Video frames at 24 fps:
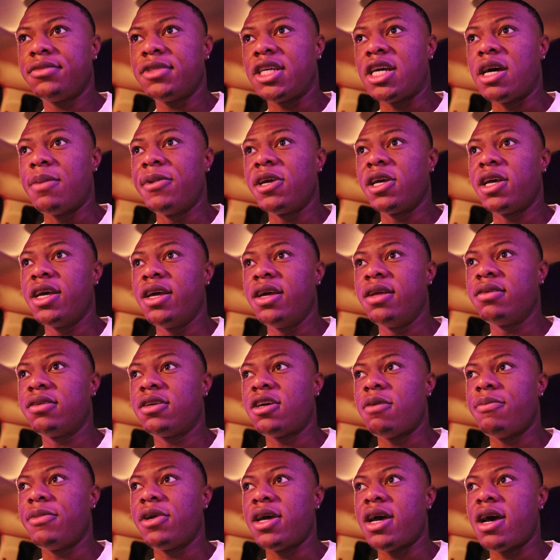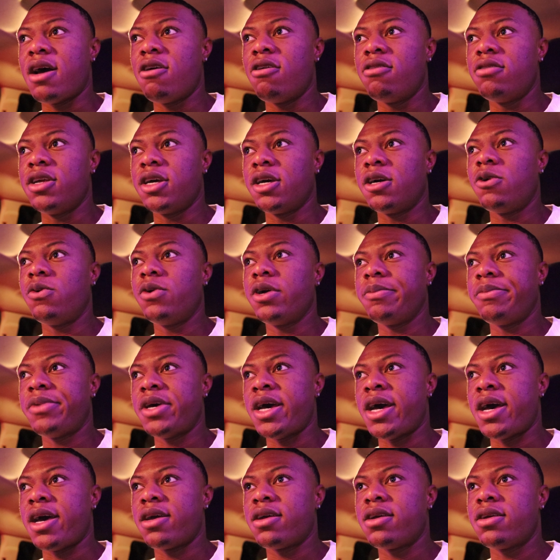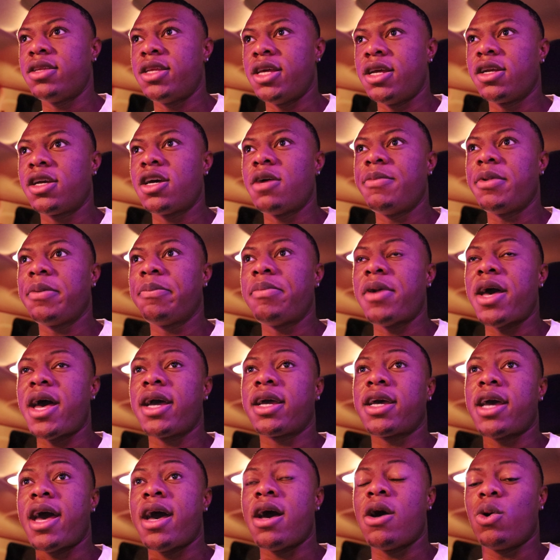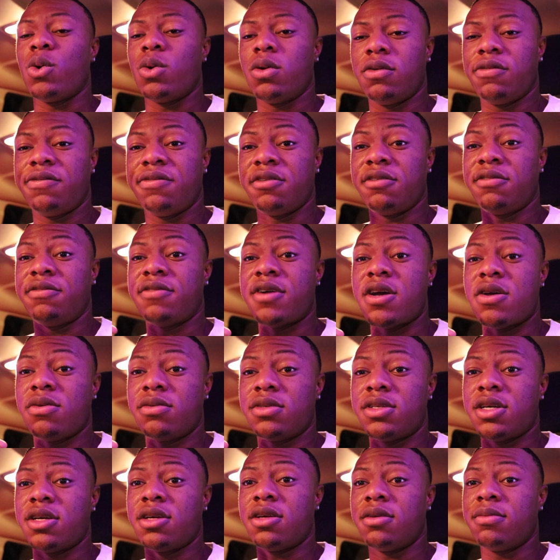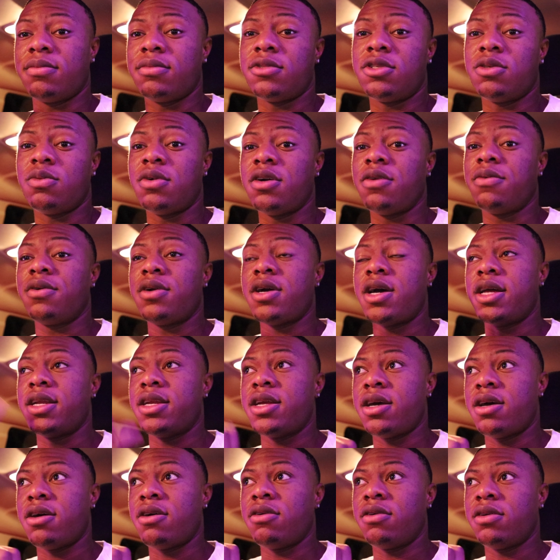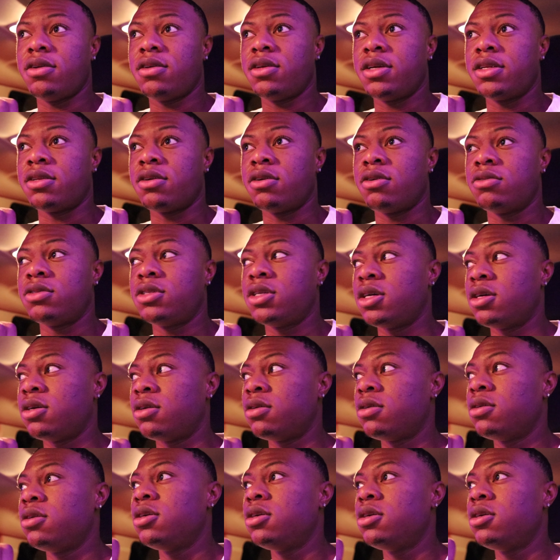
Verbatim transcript: Coming in, coming out, then going back. Then coming back out for the final time to where we're at now at the hotel.